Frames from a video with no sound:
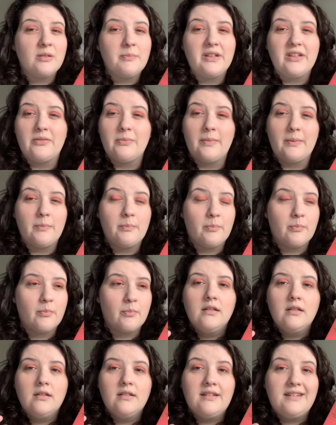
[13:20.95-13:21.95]
He's
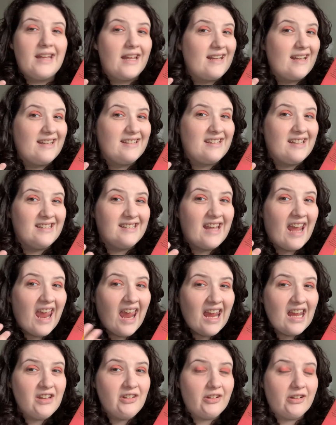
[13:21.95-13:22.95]
set as his
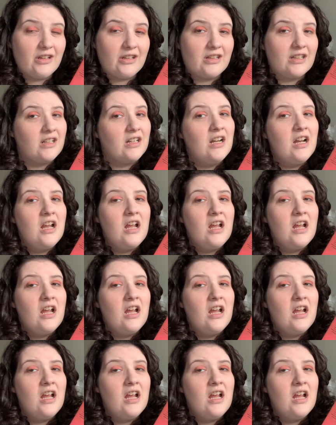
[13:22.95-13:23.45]
handler,